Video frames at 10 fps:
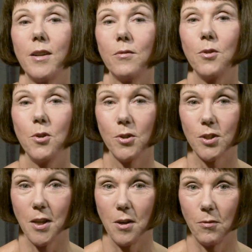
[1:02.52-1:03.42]
it for
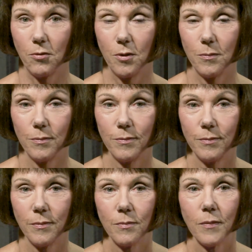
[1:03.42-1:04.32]
yourself.
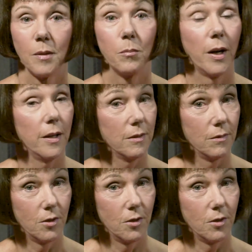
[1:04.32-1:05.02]
But